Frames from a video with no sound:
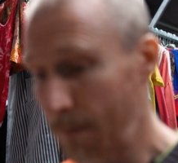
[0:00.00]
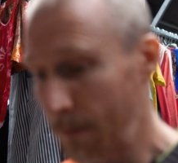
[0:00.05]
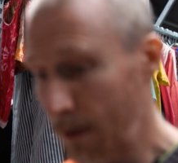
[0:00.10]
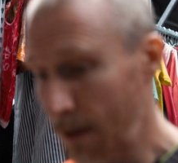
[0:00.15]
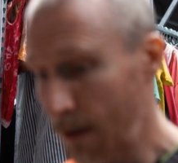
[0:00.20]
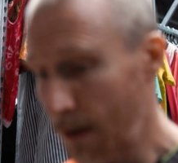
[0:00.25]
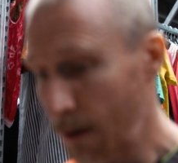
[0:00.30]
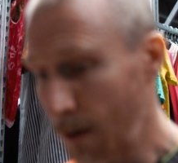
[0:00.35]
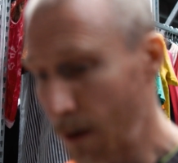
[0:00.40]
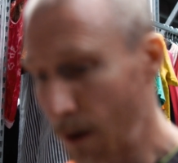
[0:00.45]

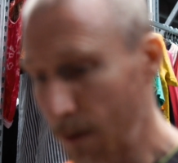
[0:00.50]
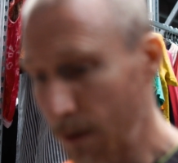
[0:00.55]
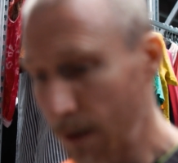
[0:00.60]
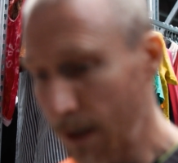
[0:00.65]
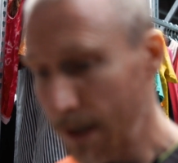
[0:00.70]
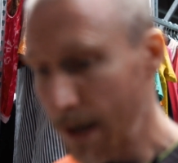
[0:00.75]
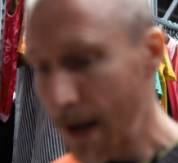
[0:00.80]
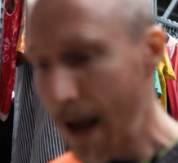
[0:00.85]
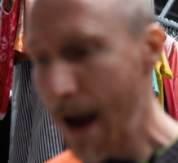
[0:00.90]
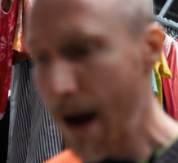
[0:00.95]
You know,
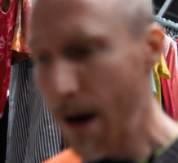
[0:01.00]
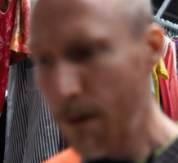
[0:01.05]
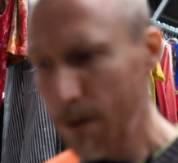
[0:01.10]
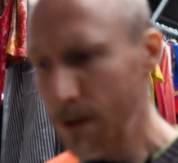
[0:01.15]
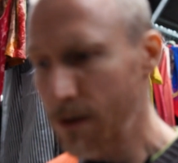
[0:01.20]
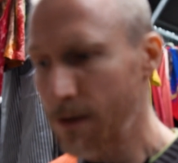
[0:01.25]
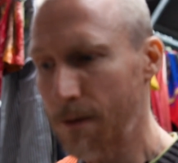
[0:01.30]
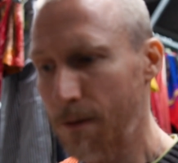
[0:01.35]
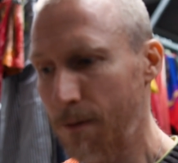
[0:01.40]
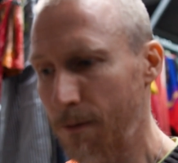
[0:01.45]
only now
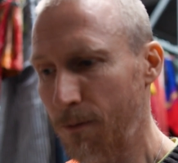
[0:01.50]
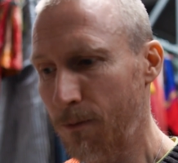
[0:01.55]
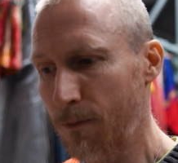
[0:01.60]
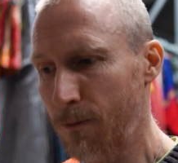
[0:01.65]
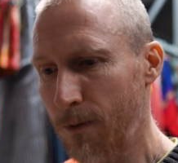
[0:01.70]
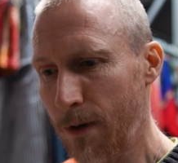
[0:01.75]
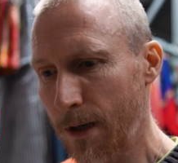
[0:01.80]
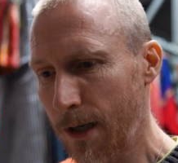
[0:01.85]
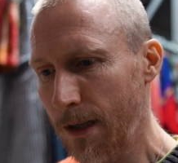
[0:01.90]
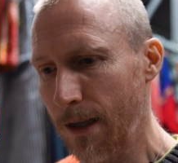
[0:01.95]
is it
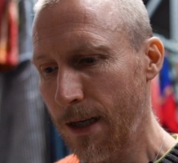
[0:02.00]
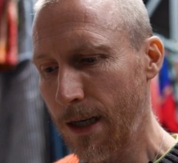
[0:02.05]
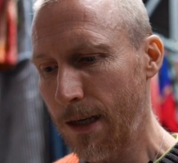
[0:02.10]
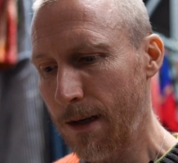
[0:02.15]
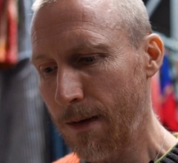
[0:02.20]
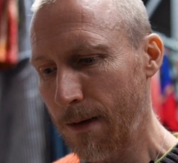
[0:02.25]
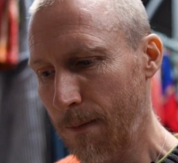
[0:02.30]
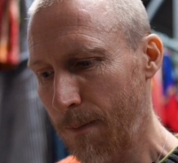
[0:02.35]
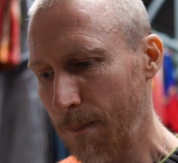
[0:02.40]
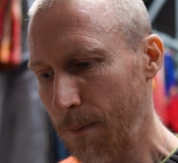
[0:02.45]
really
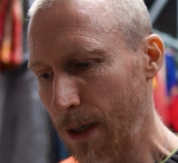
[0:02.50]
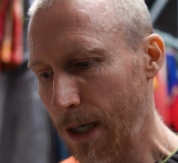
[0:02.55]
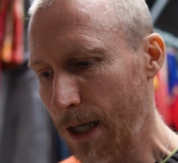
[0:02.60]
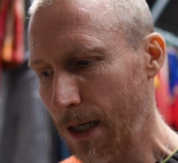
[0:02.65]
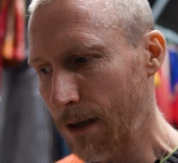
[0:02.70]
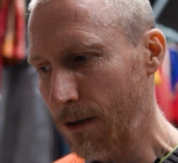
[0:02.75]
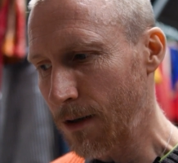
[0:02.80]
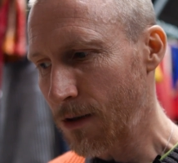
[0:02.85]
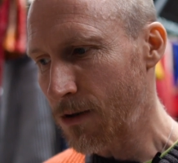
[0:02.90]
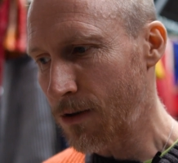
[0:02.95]
being
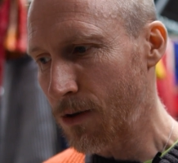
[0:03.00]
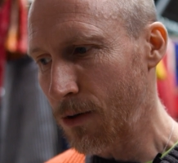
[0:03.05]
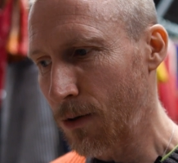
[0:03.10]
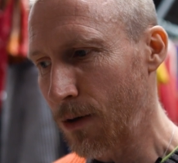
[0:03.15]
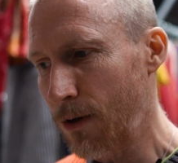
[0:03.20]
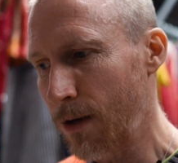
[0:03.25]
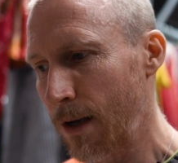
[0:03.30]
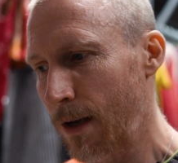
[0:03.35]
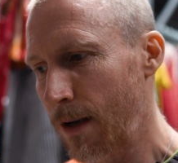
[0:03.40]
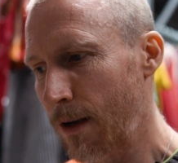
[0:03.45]

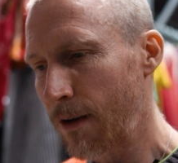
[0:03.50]
understood